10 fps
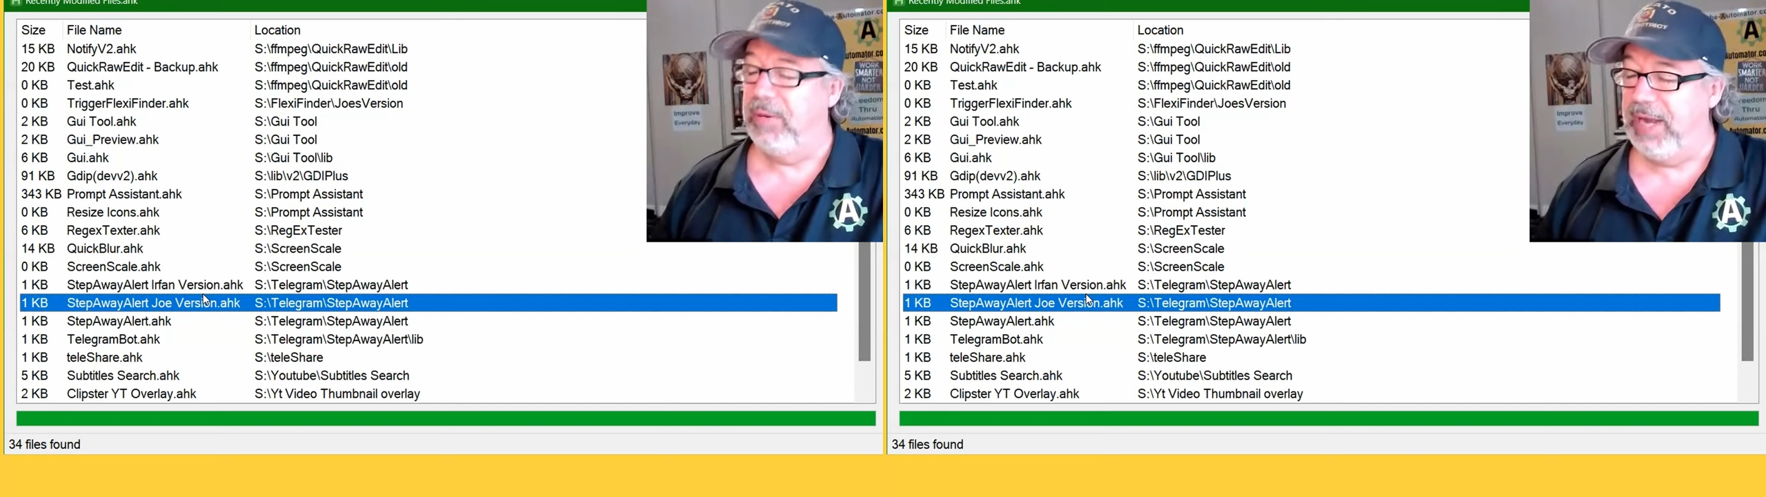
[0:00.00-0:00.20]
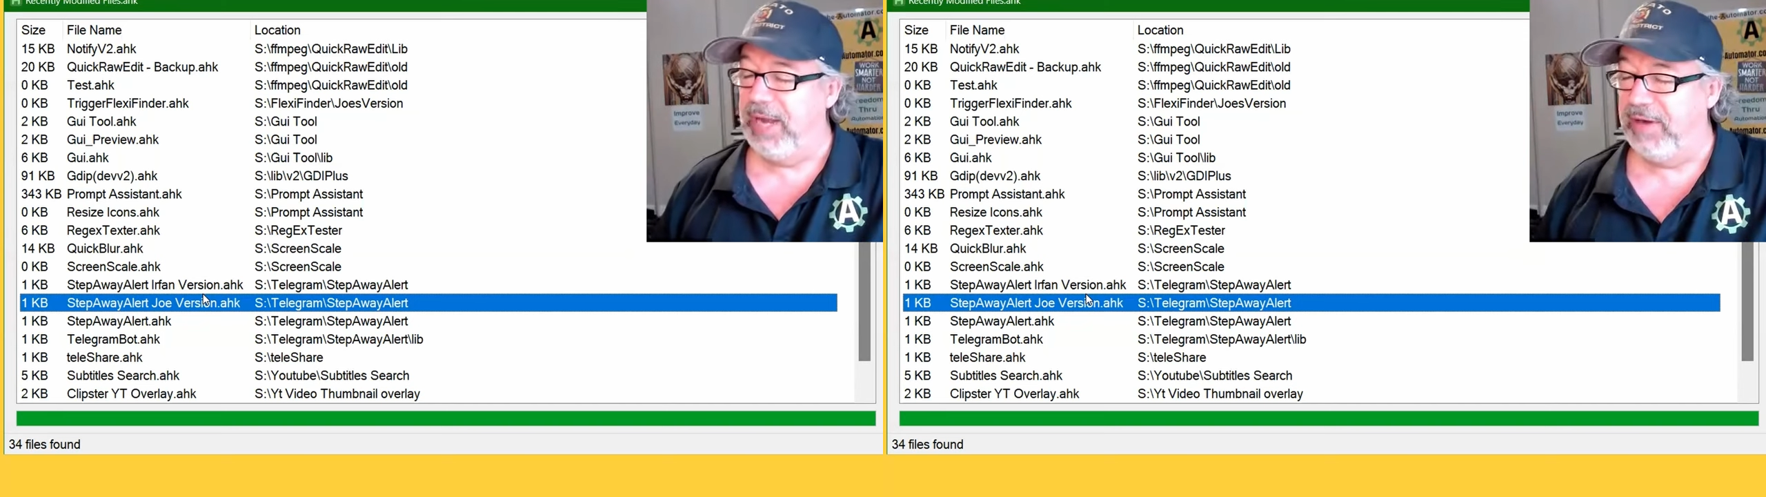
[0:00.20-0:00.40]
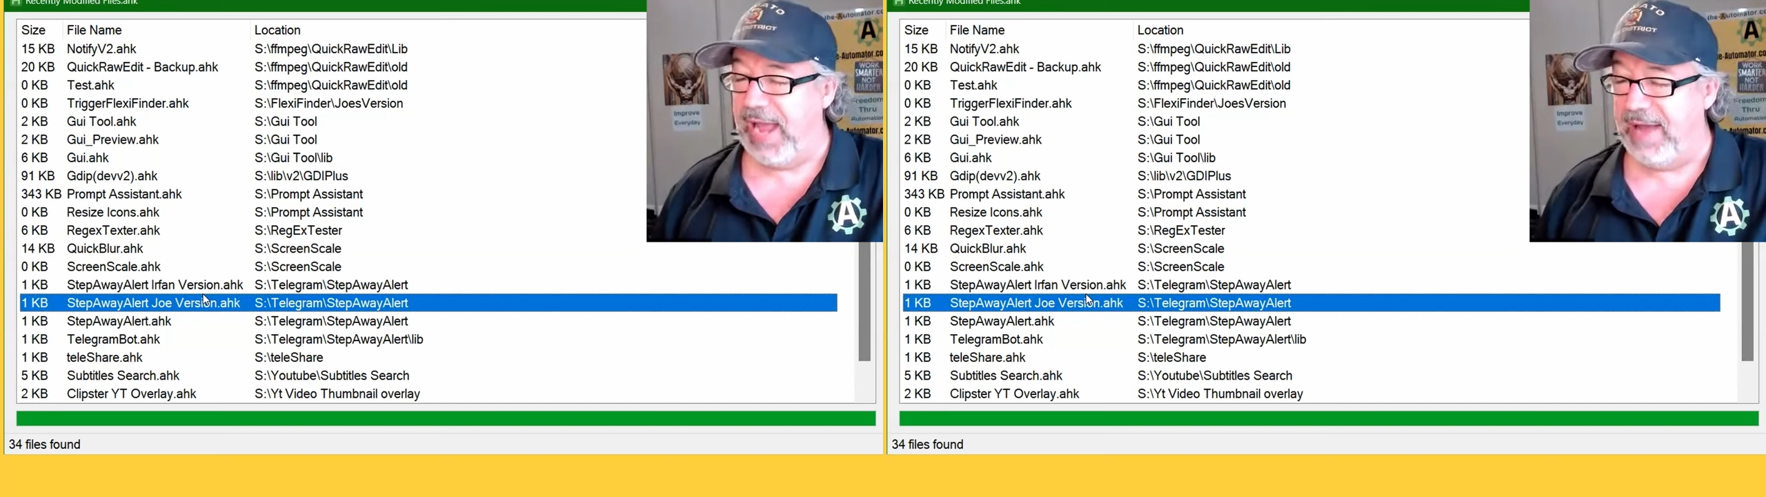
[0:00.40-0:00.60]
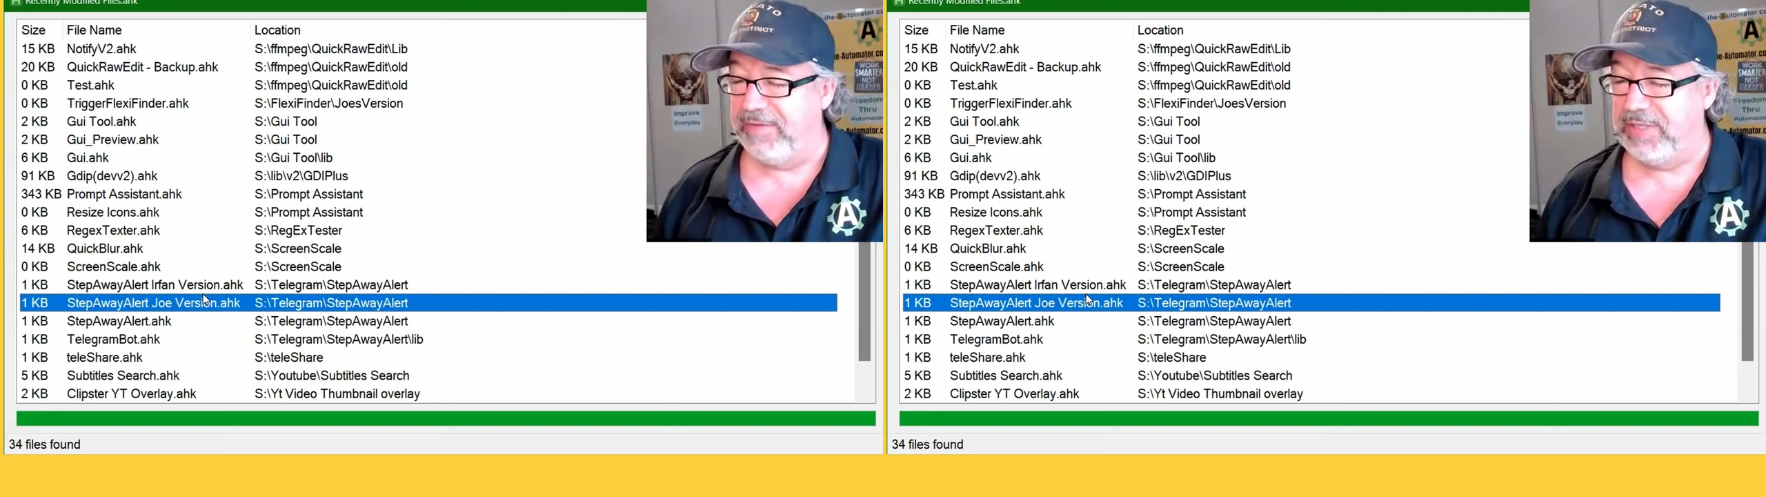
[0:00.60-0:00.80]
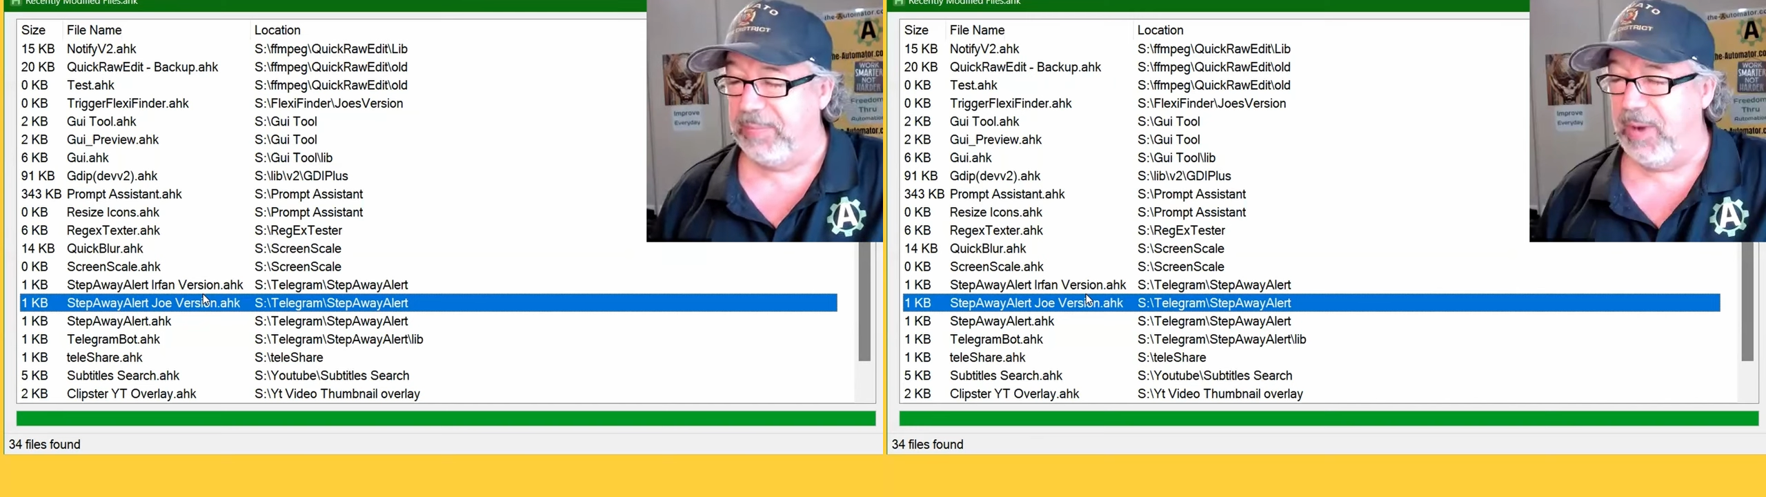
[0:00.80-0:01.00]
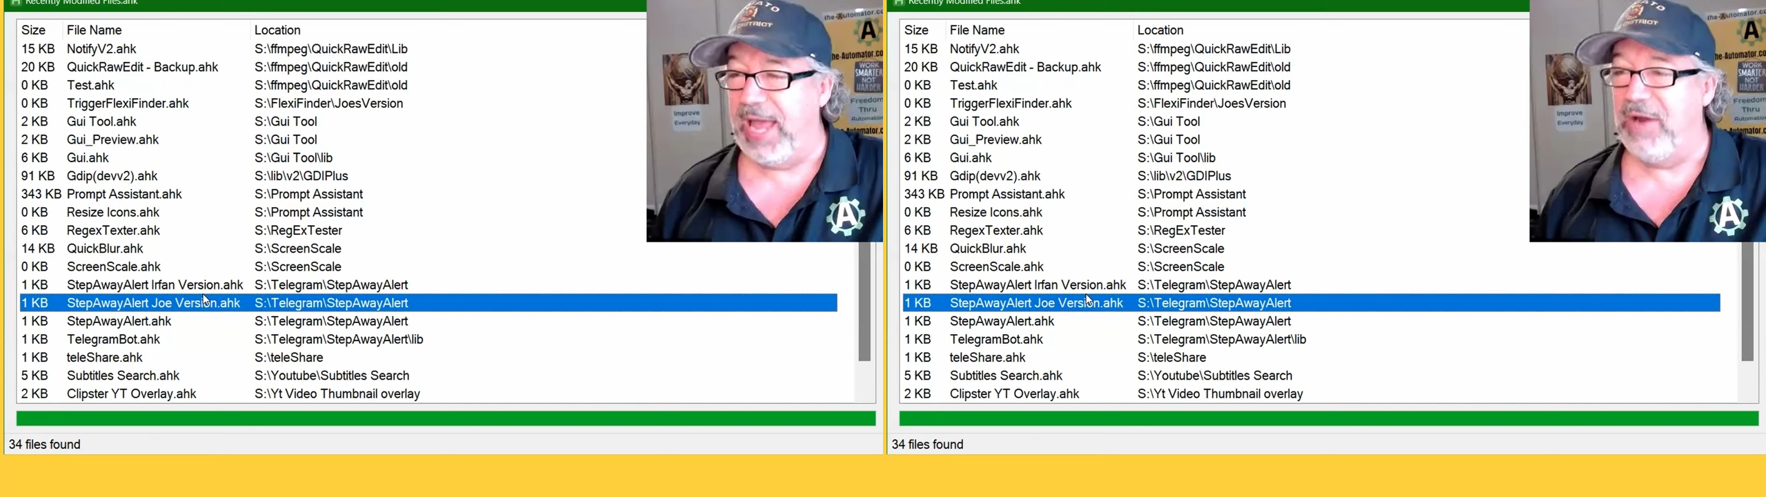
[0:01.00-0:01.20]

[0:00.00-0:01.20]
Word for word: or whatever and I have to step away,